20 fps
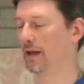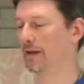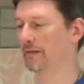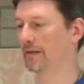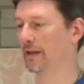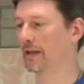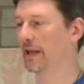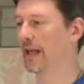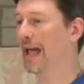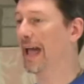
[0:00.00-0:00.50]

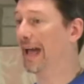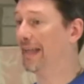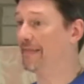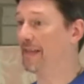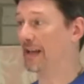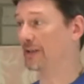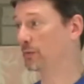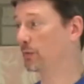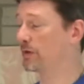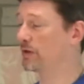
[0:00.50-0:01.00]
of it.
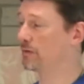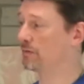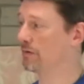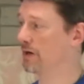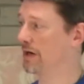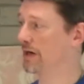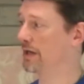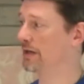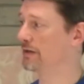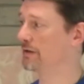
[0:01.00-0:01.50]
And that's what you
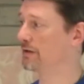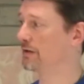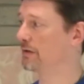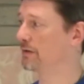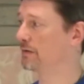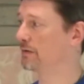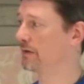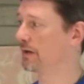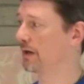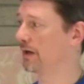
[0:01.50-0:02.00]
run
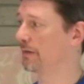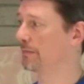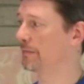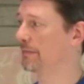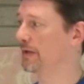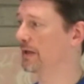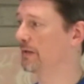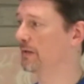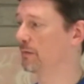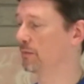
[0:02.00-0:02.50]
into
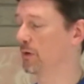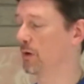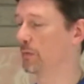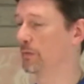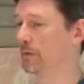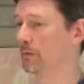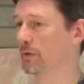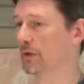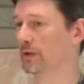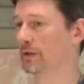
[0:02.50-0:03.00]
in the
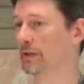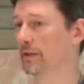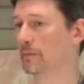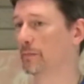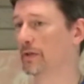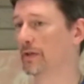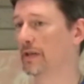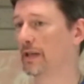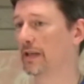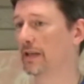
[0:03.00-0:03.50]
Roman world
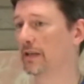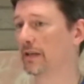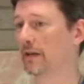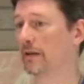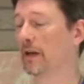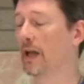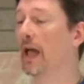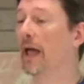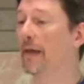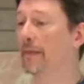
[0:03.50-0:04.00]
in
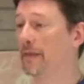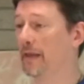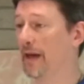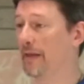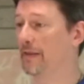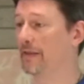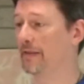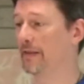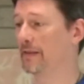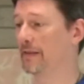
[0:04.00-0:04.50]
particular. The
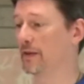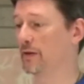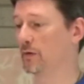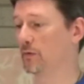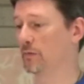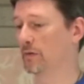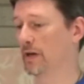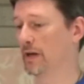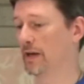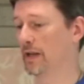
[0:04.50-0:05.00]
other thing that
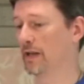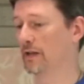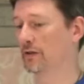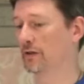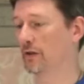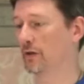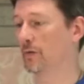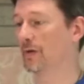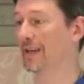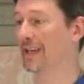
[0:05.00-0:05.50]
you run
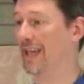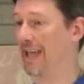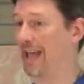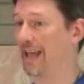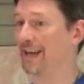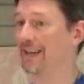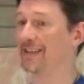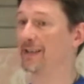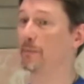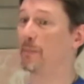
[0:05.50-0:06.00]
into,
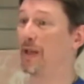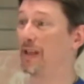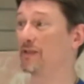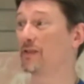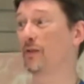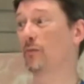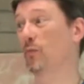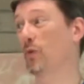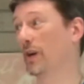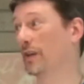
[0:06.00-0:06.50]
again, it
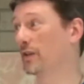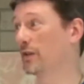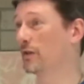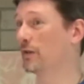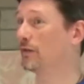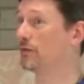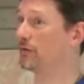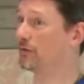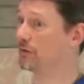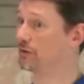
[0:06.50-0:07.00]
depends on what
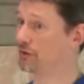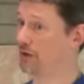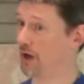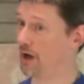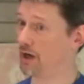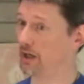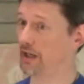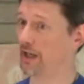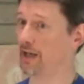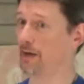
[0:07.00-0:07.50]
you're
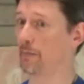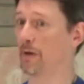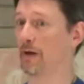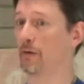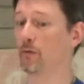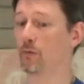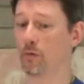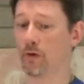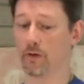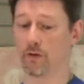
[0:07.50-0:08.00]
talking
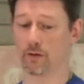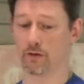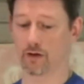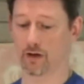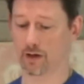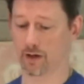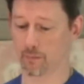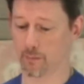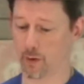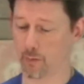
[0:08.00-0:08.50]
about, whether you're
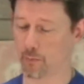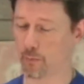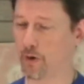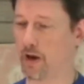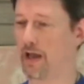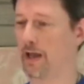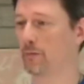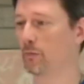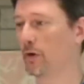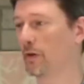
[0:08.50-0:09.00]
talking about
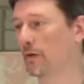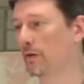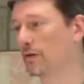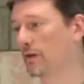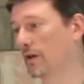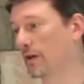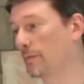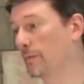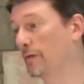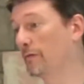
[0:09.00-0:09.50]
bread, whether you're
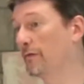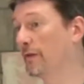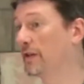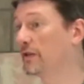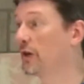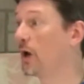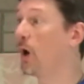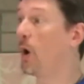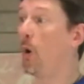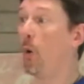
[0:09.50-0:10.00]
talking about
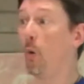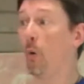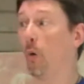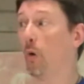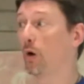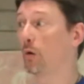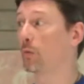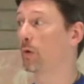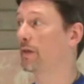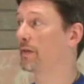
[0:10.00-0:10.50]
fish,
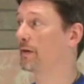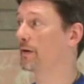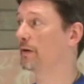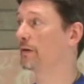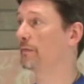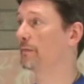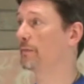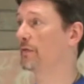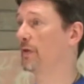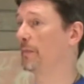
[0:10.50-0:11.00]
or
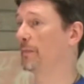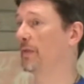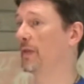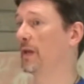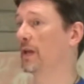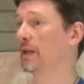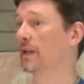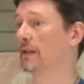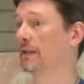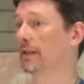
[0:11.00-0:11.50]
whether
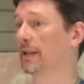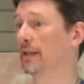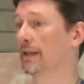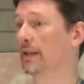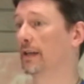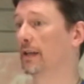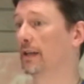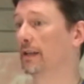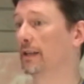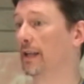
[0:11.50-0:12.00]
something
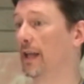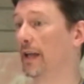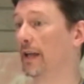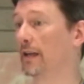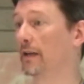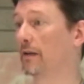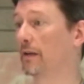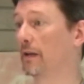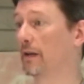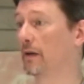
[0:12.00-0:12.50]

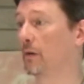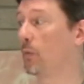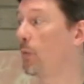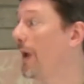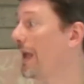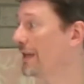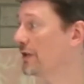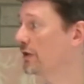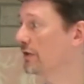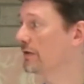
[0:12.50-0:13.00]
like
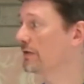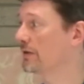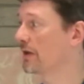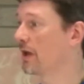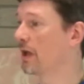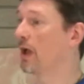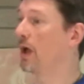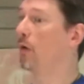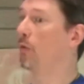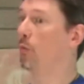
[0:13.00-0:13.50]

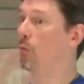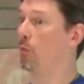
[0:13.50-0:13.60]
wages.